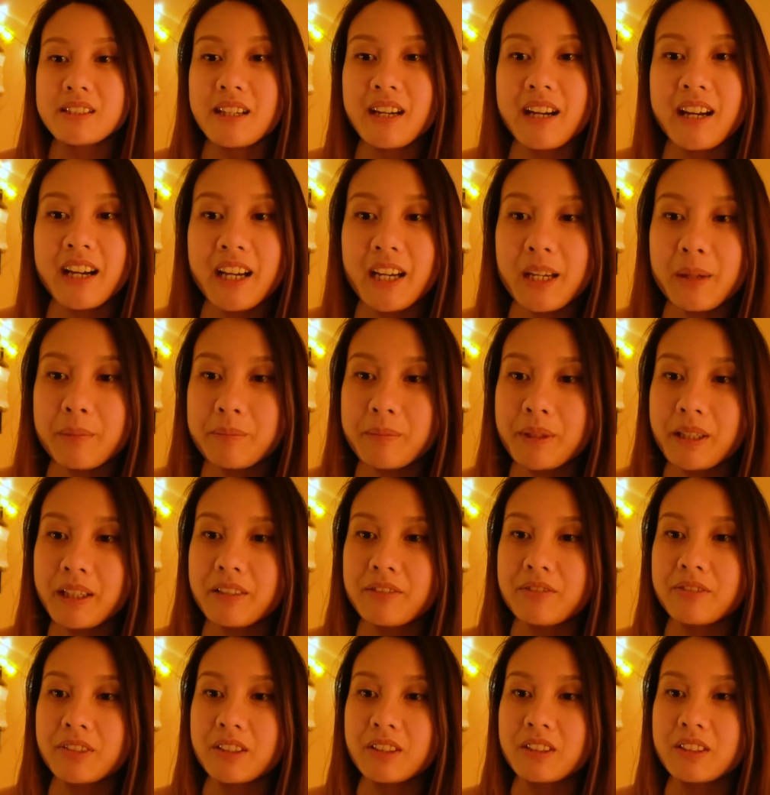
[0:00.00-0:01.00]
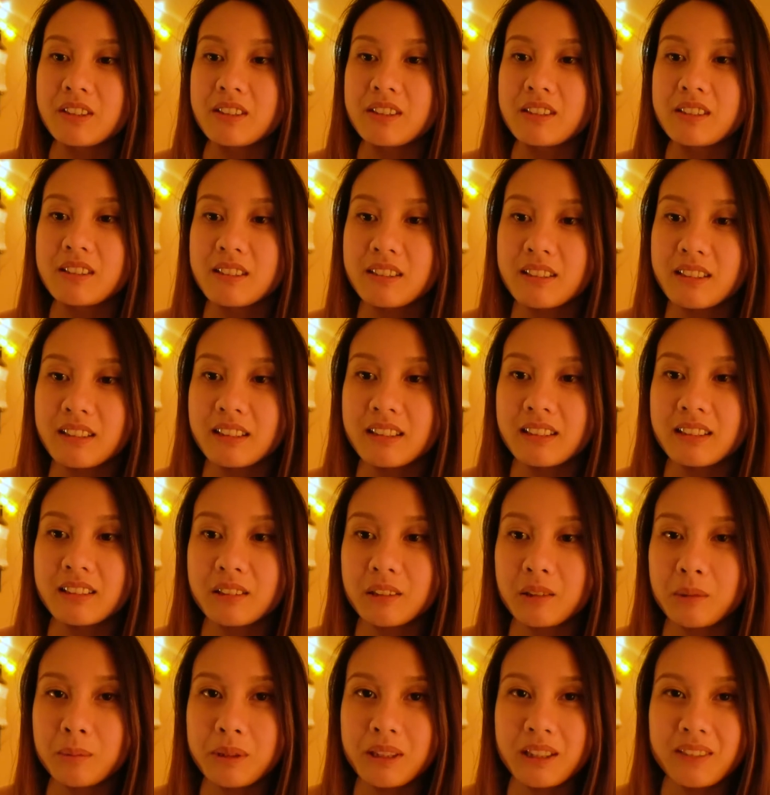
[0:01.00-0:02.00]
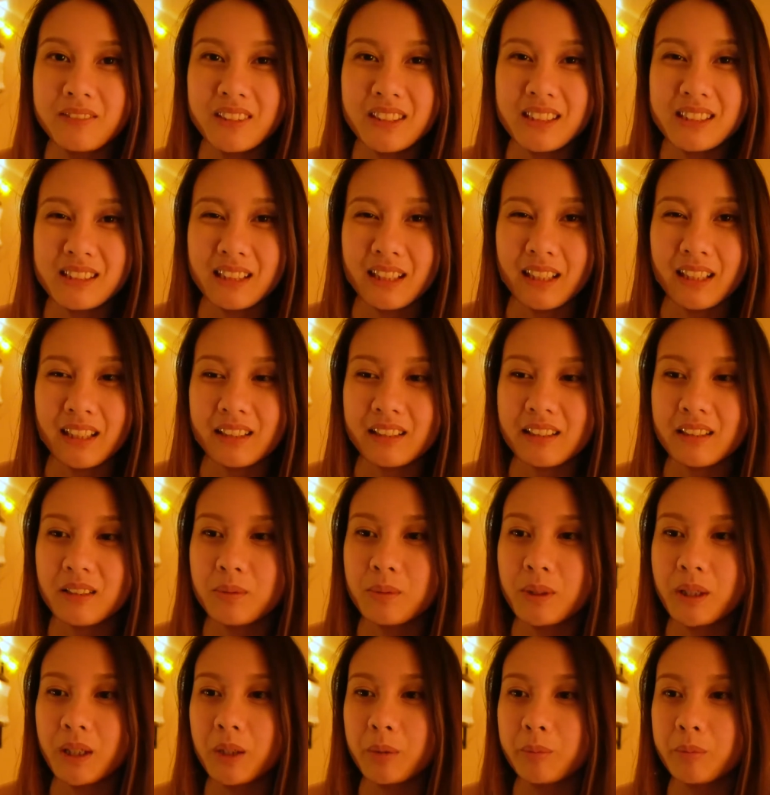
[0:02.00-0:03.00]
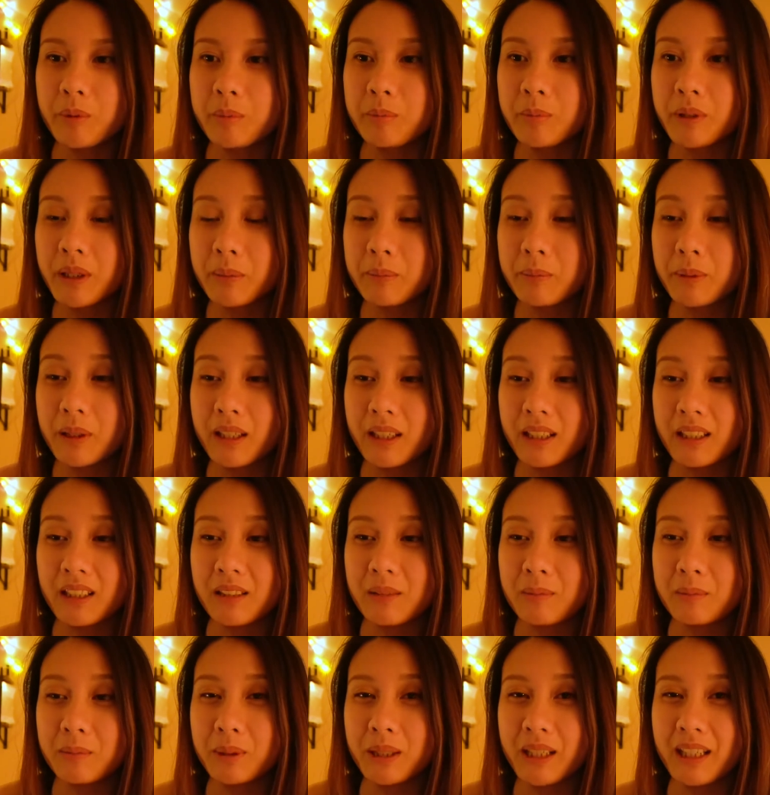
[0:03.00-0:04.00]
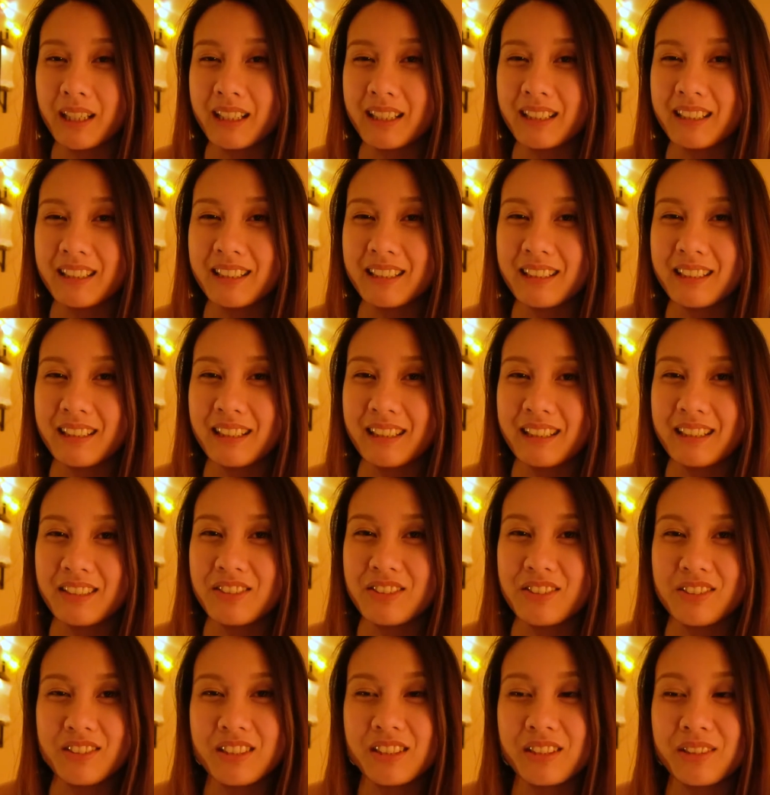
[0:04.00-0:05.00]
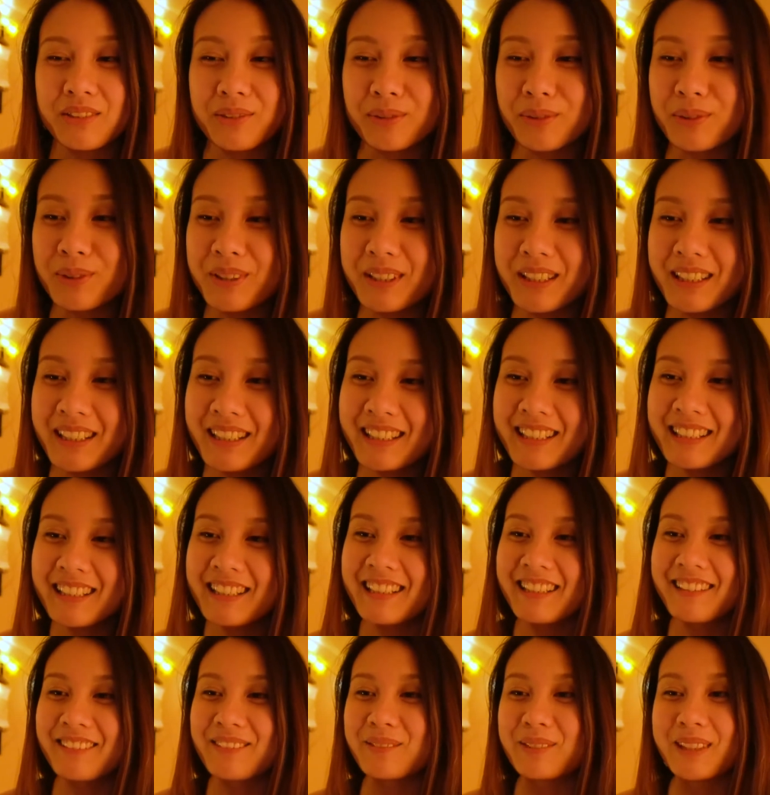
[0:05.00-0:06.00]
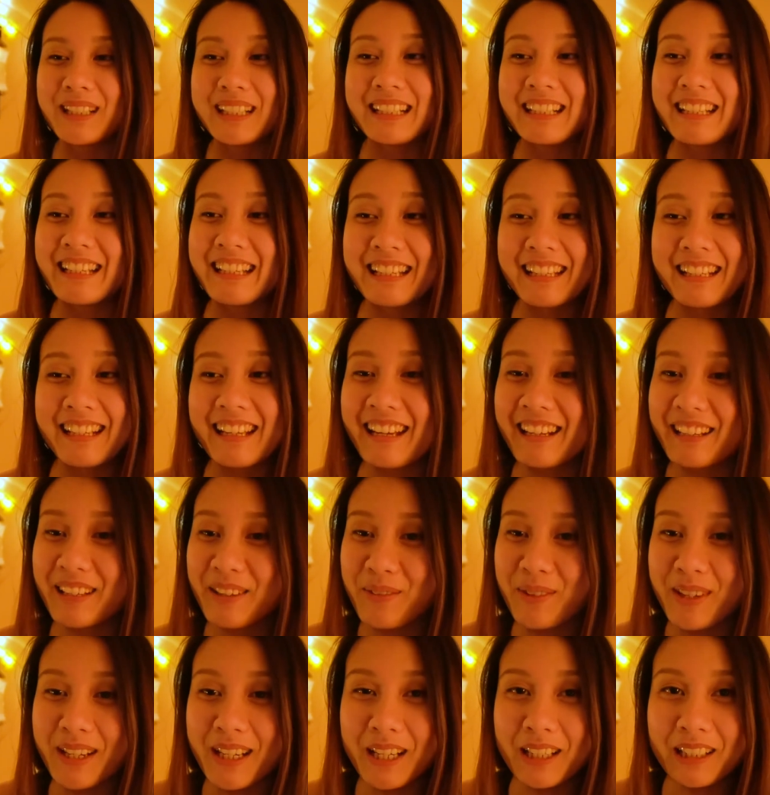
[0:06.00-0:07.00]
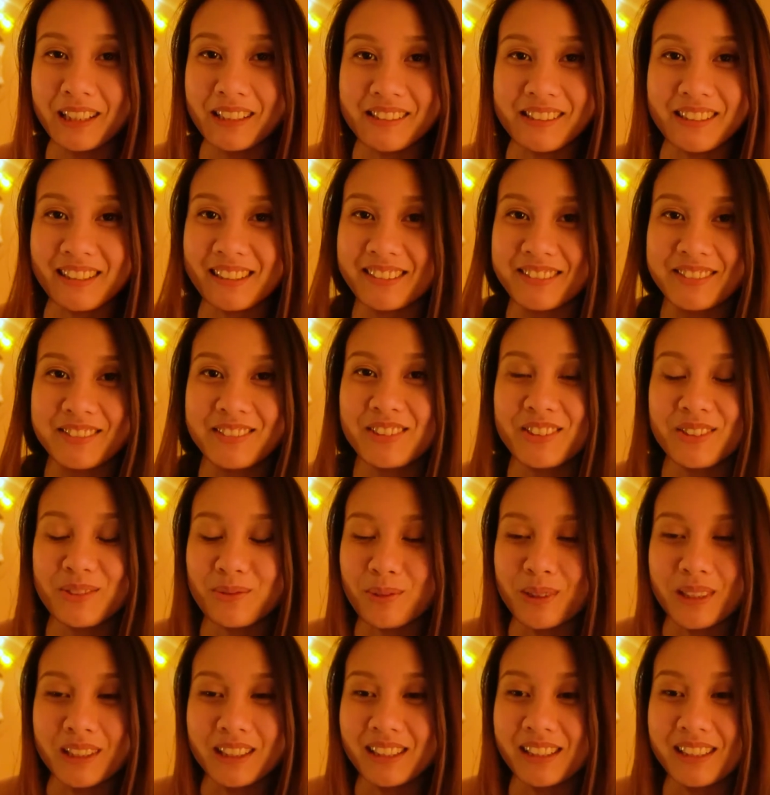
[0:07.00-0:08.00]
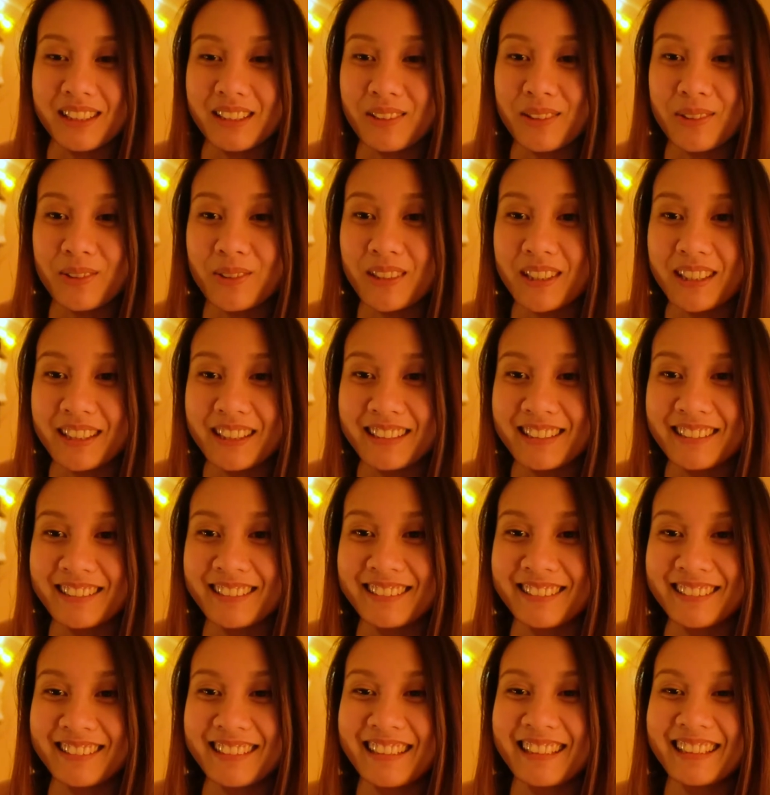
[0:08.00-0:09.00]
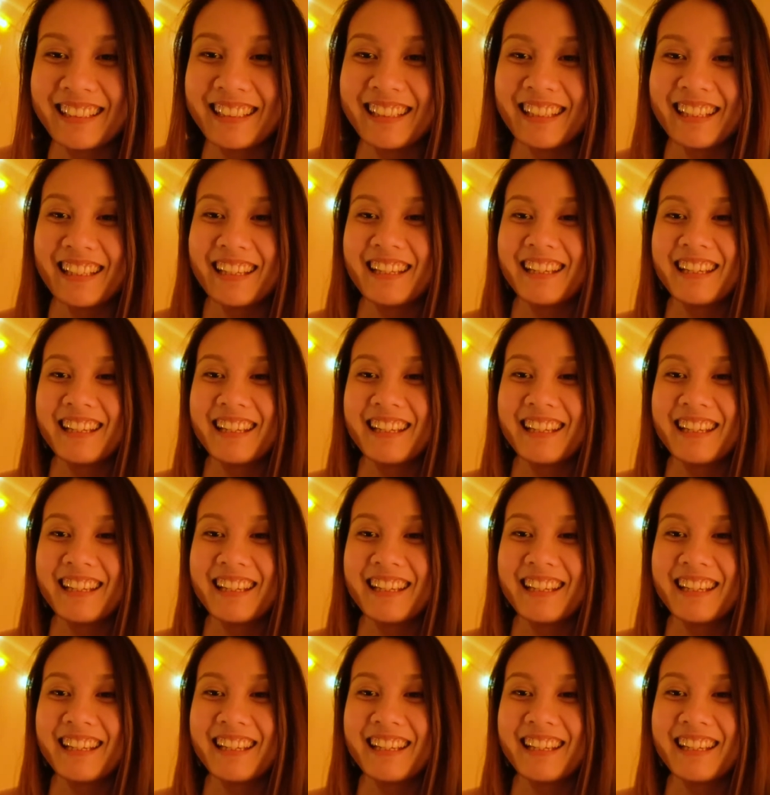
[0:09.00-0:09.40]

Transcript: time, I felt a little bit of anxiety well up in my body, but I just ignored it and went ahead anyway because I just wanted to do it.